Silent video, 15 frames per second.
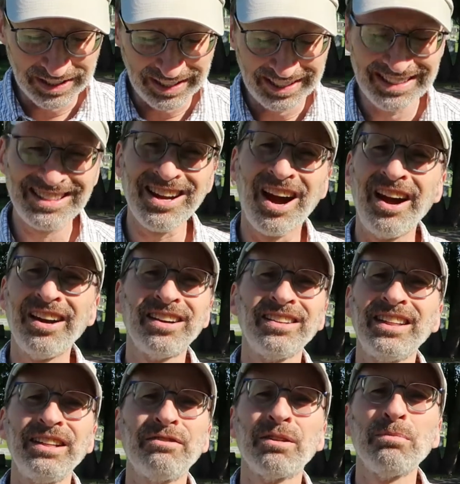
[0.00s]

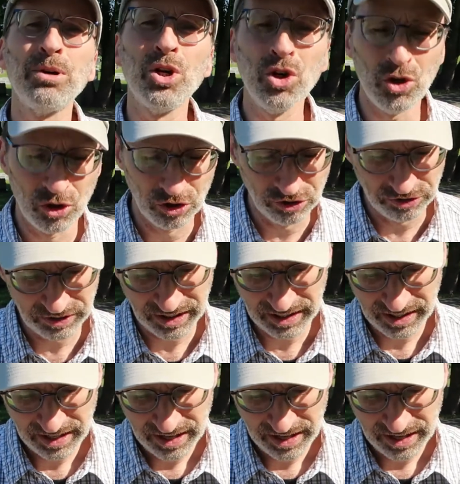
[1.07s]
entirely removed,